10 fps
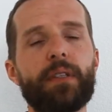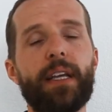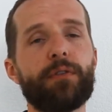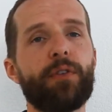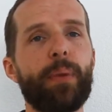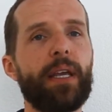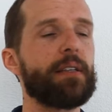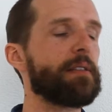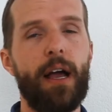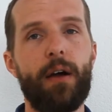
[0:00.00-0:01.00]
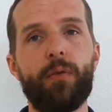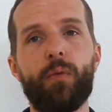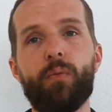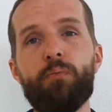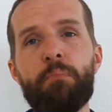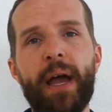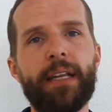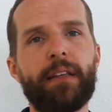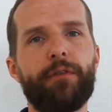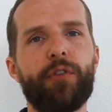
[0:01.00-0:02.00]
This for me is a
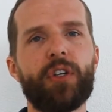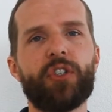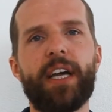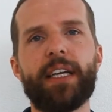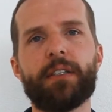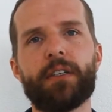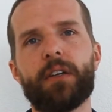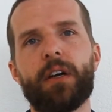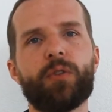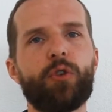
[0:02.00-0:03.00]
main differentiator